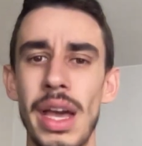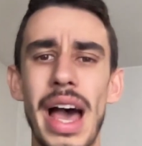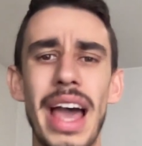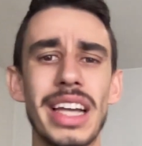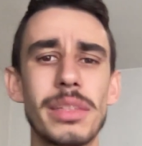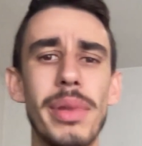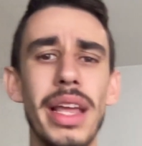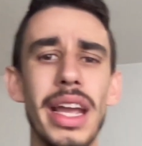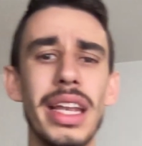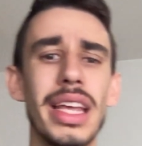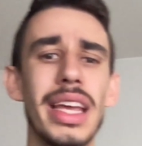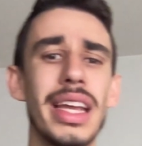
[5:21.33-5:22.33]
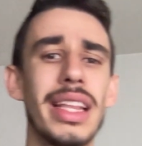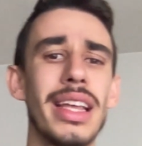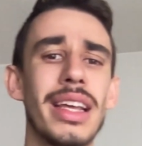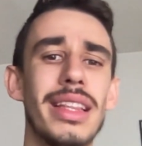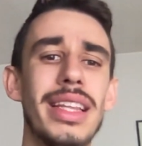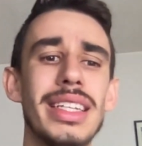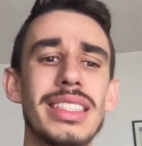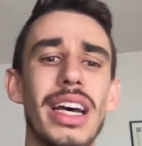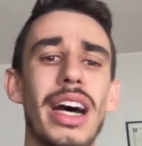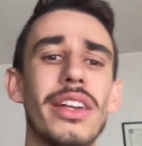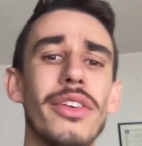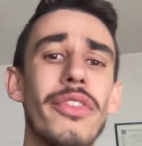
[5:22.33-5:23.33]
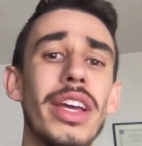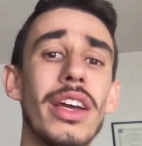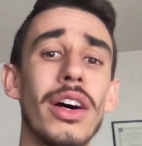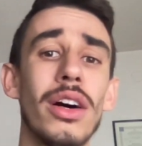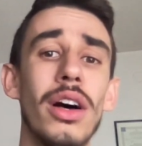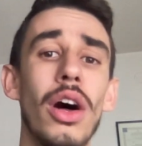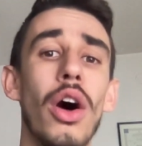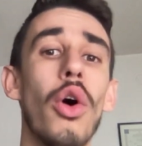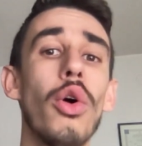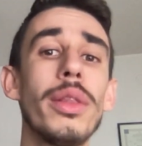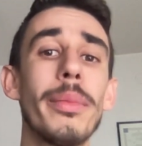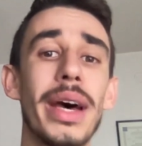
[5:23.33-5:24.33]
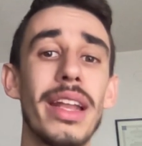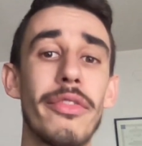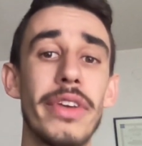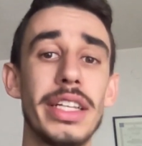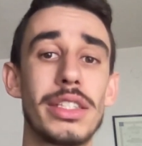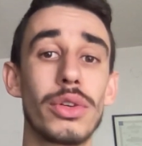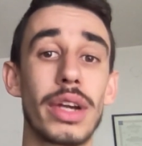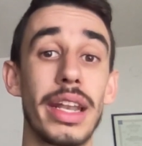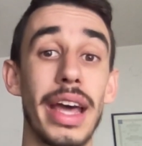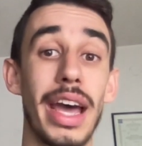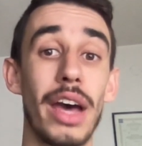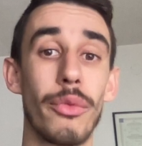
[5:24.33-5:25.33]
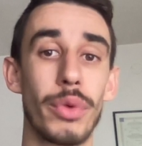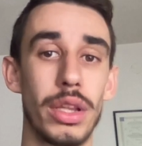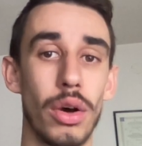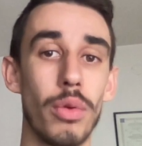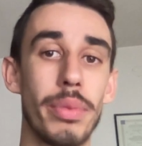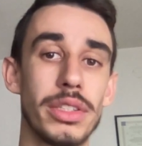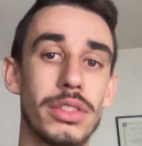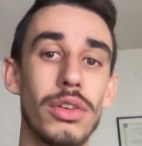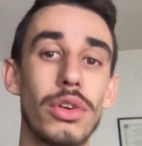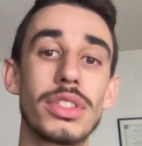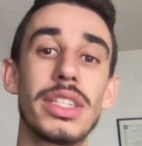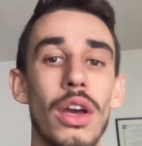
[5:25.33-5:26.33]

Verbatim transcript: I explain in this other video all the benefits you can have with open source,